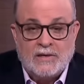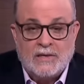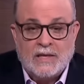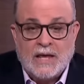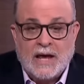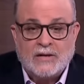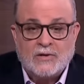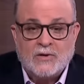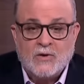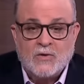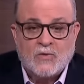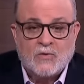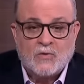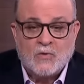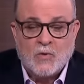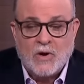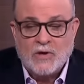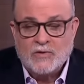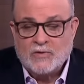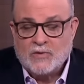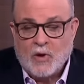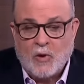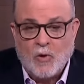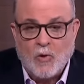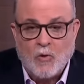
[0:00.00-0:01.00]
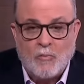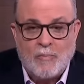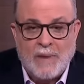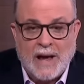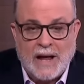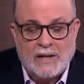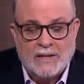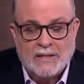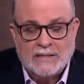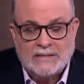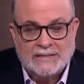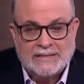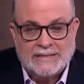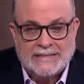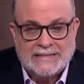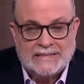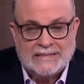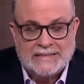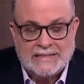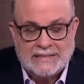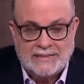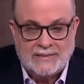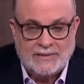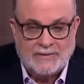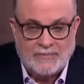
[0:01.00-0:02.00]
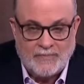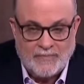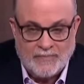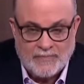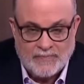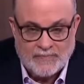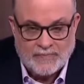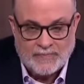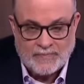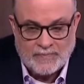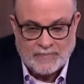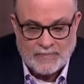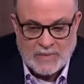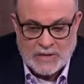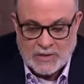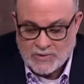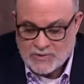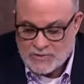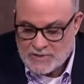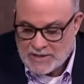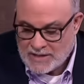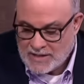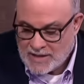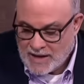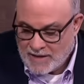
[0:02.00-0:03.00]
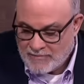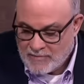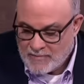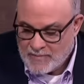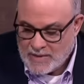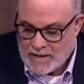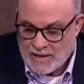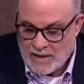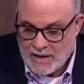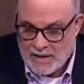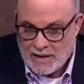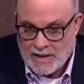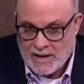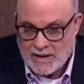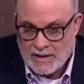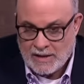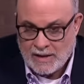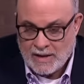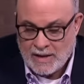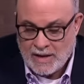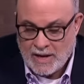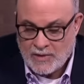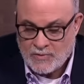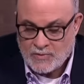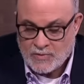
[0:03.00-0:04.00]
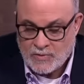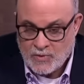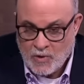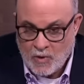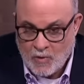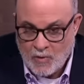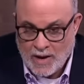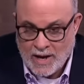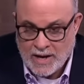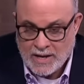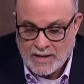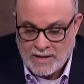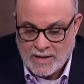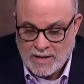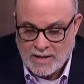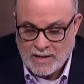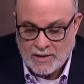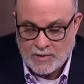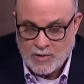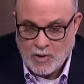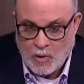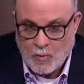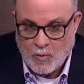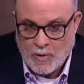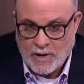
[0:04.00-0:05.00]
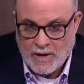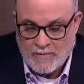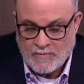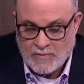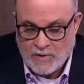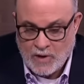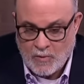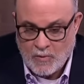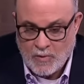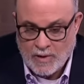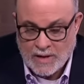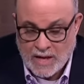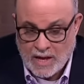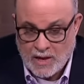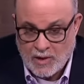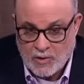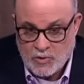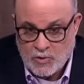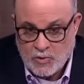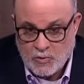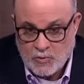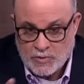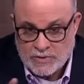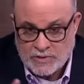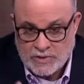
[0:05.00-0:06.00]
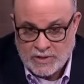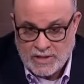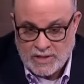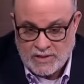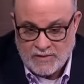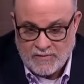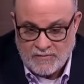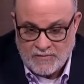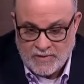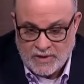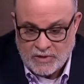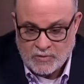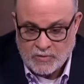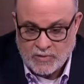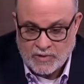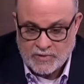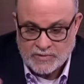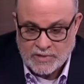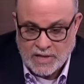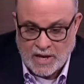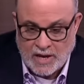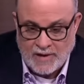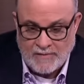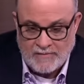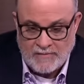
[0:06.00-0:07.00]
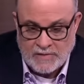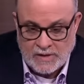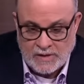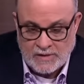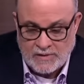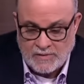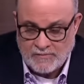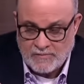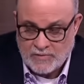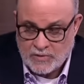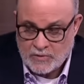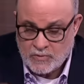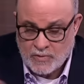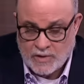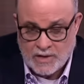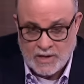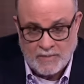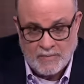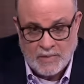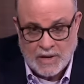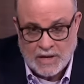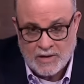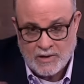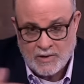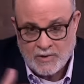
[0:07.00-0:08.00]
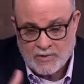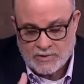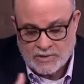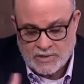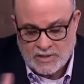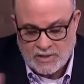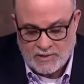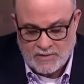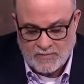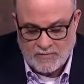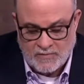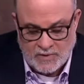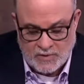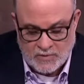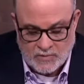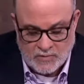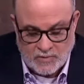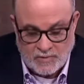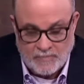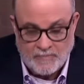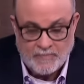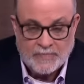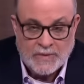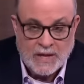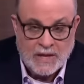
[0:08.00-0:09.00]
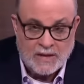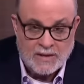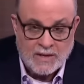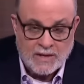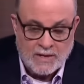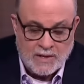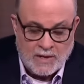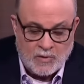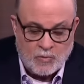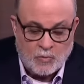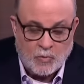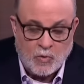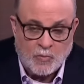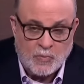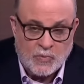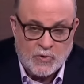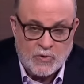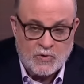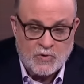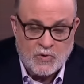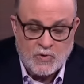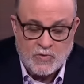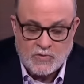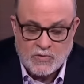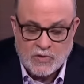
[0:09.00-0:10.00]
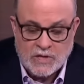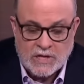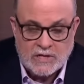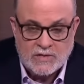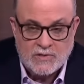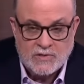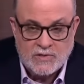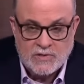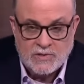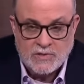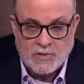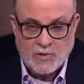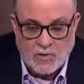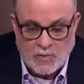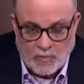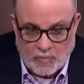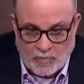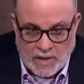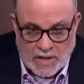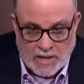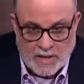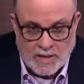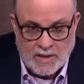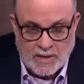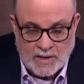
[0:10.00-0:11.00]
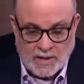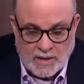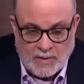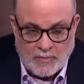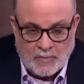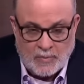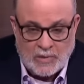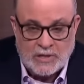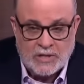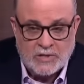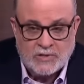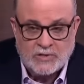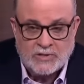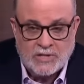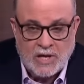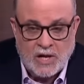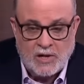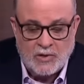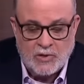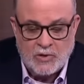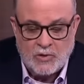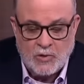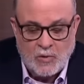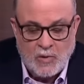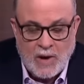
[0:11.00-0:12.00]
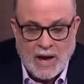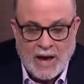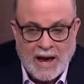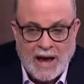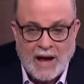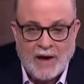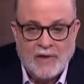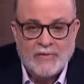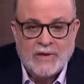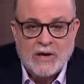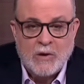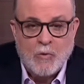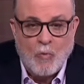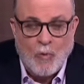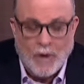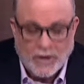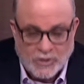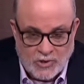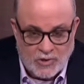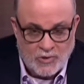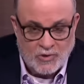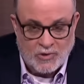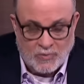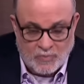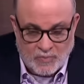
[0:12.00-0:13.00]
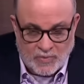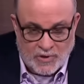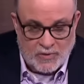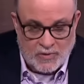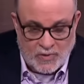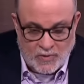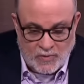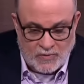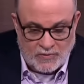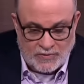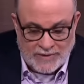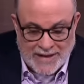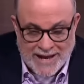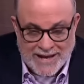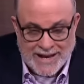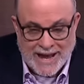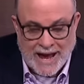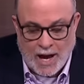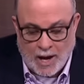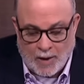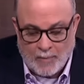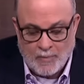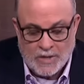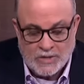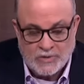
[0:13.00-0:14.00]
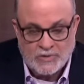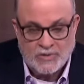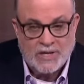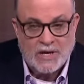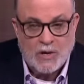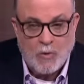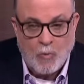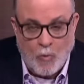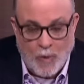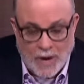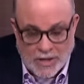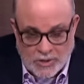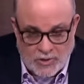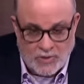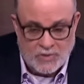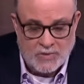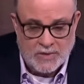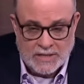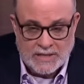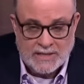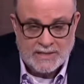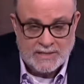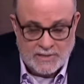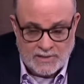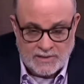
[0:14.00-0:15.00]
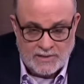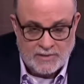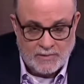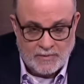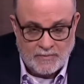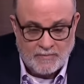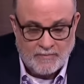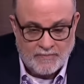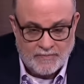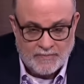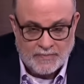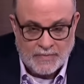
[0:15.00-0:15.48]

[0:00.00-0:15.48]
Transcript: That destroys the whole balance of the system, because the government has no idea, no way of knowing how you as an individual, as I as an individual, anybody here as an individual, will produce or consume. But it's telling you how they want you to produce and how much they want you to consume.